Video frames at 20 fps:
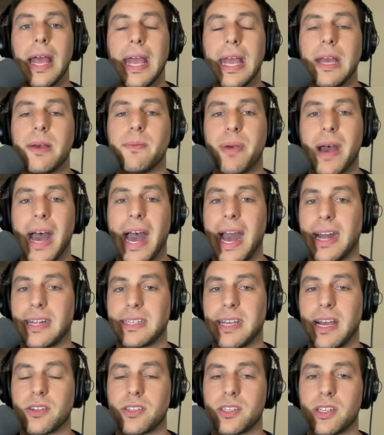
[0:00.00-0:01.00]

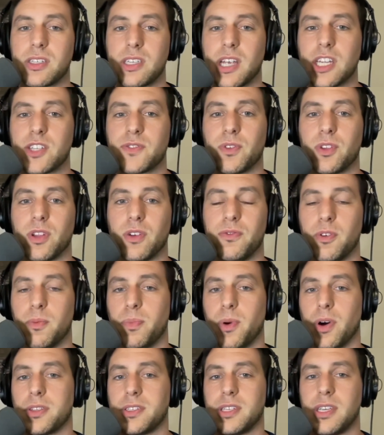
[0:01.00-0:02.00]
impact how successful a
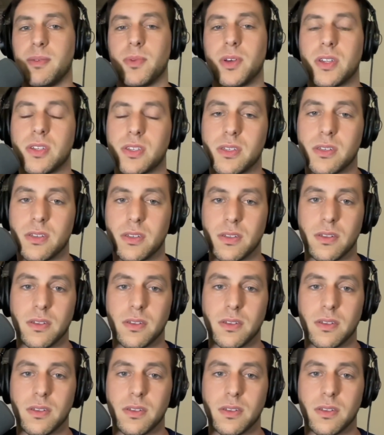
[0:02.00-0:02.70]
football team is?